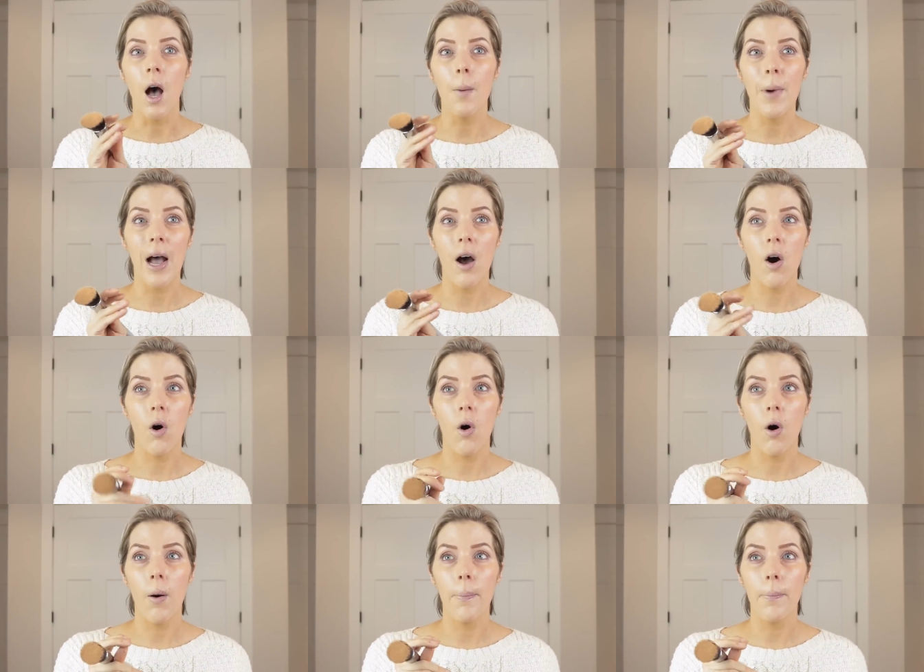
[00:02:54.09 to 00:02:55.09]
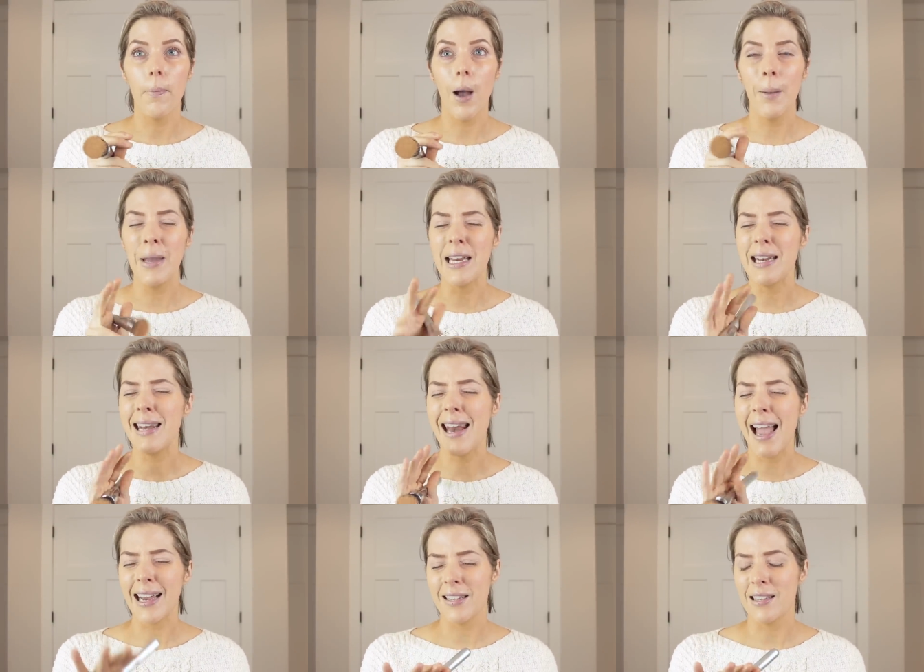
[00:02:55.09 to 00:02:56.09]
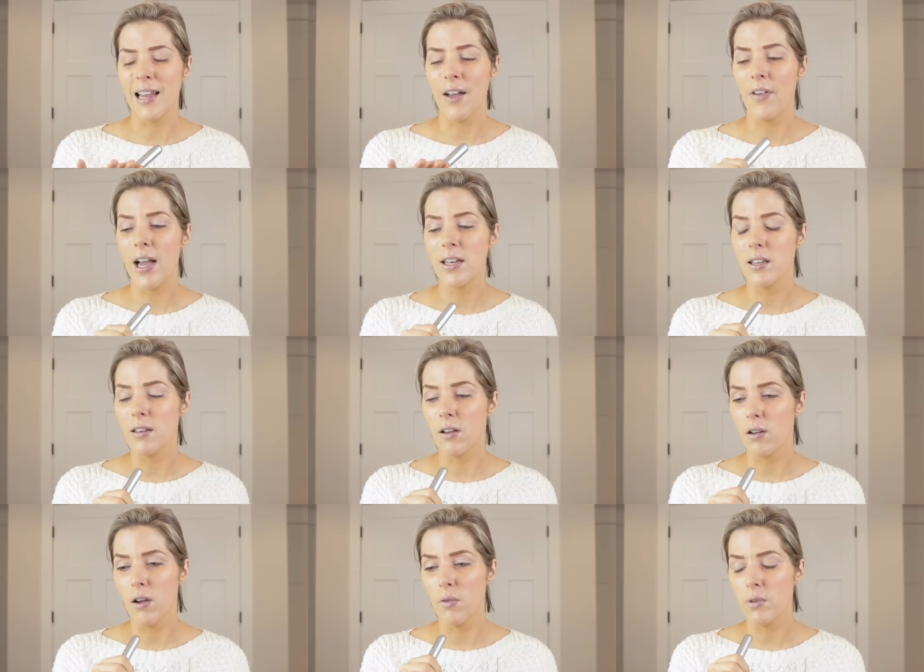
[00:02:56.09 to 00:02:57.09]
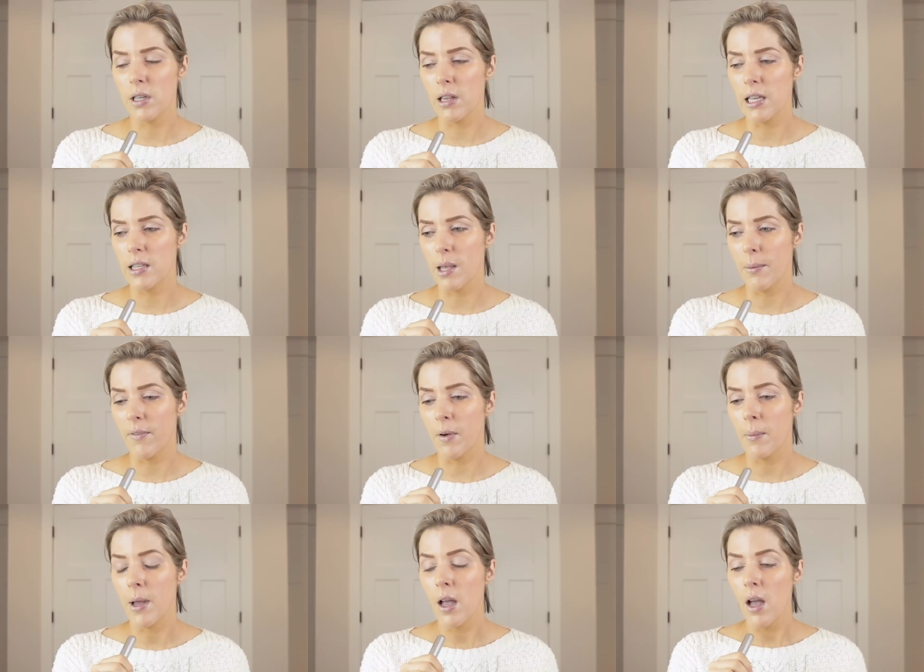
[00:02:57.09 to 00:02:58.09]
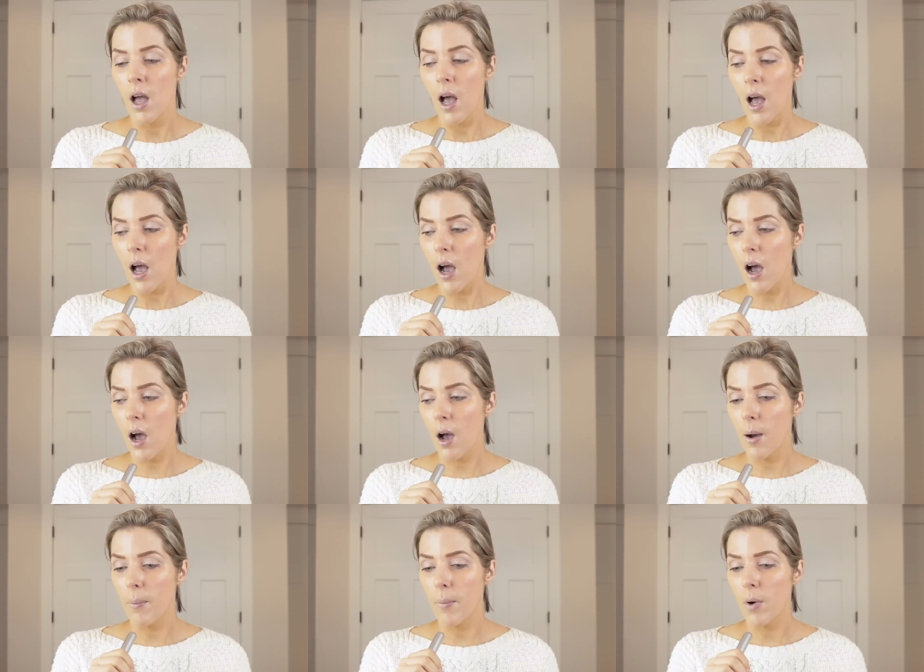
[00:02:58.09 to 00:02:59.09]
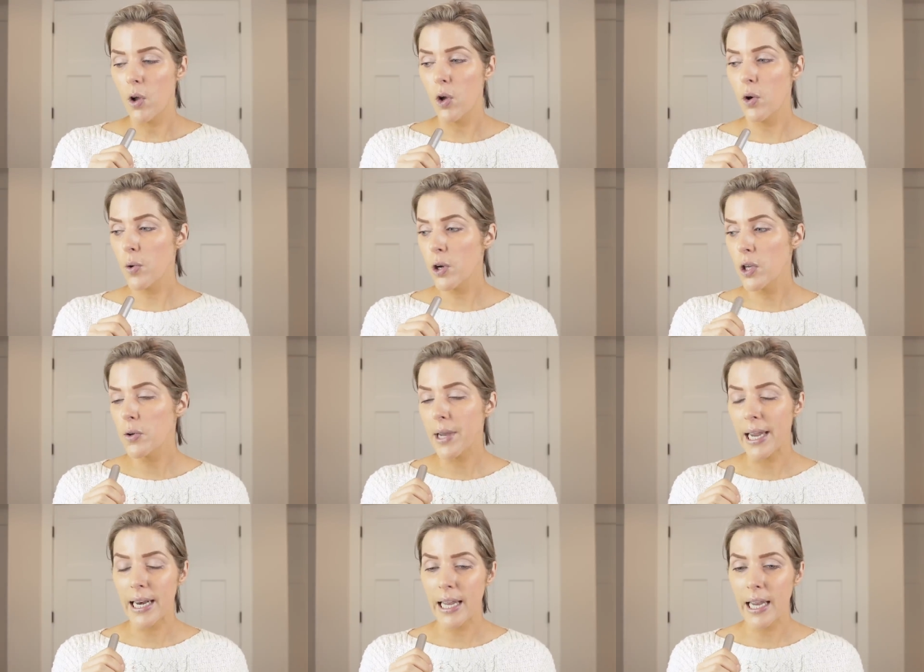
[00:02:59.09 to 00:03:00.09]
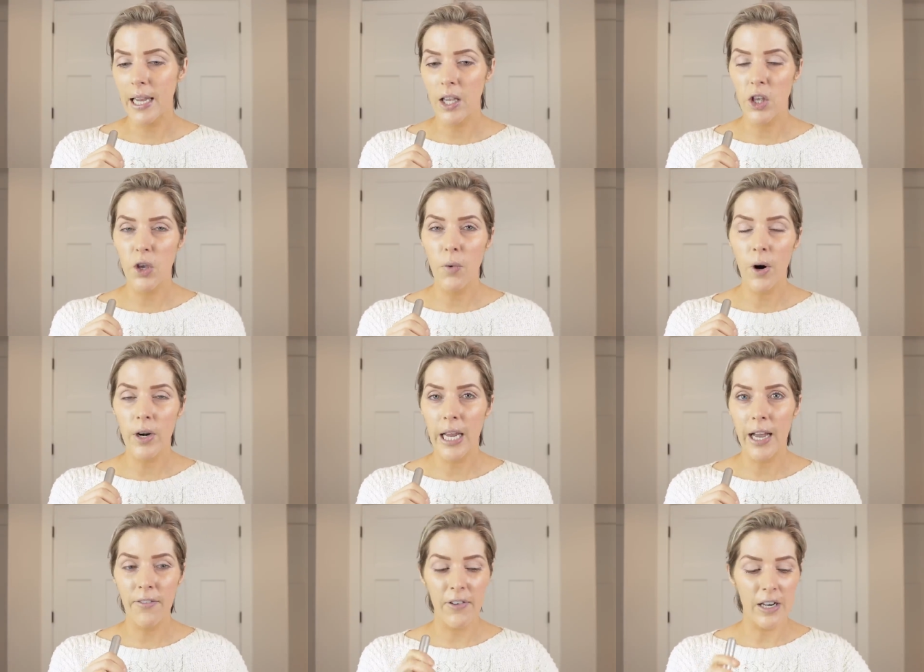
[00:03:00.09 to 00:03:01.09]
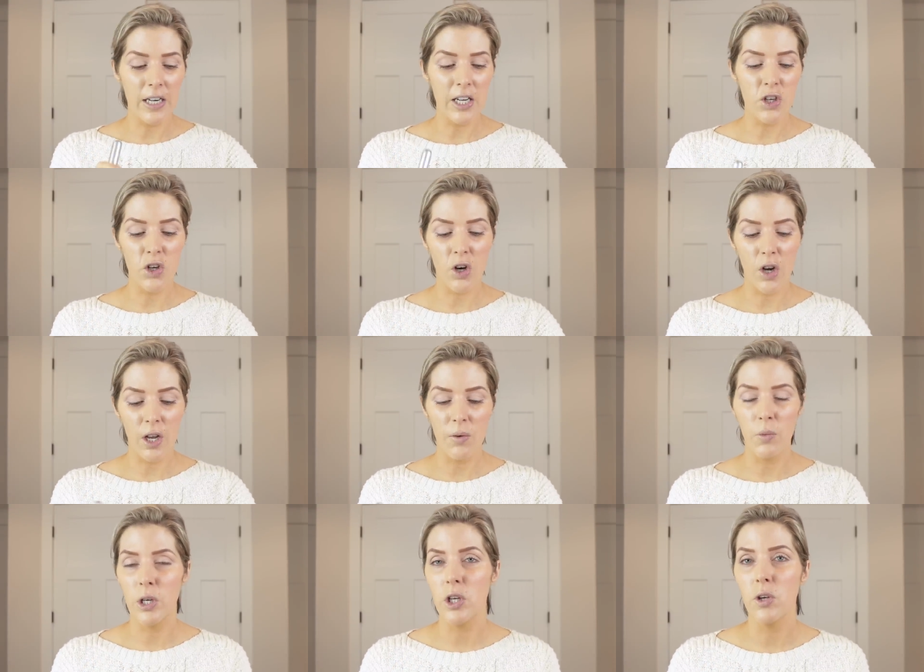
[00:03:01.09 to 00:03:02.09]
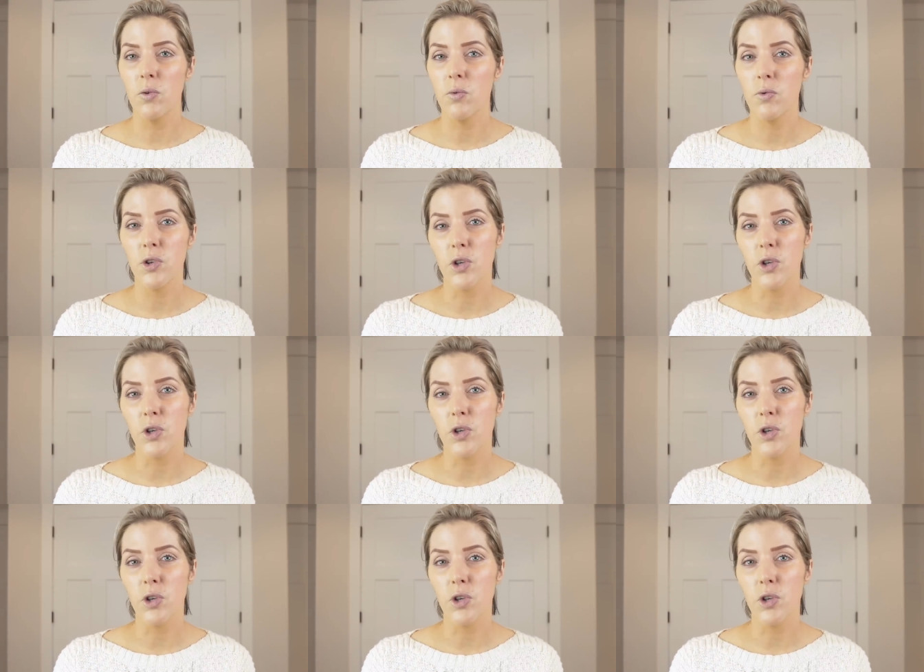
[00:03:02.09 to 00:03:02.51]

about, I mean, nasty. I've had to delete some of them. Um, who are you kidding? You already have foundation on when you